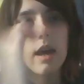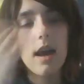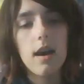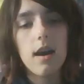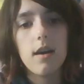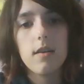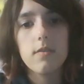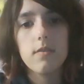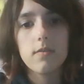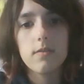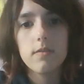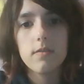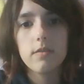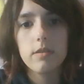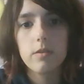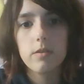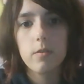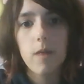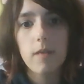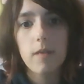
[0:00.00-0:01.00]
have
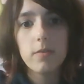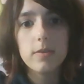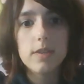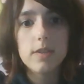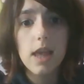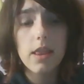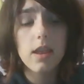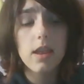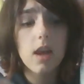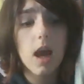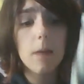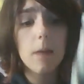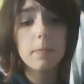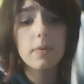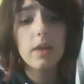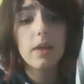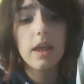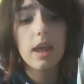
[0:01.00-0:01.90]
little ruffles at the top.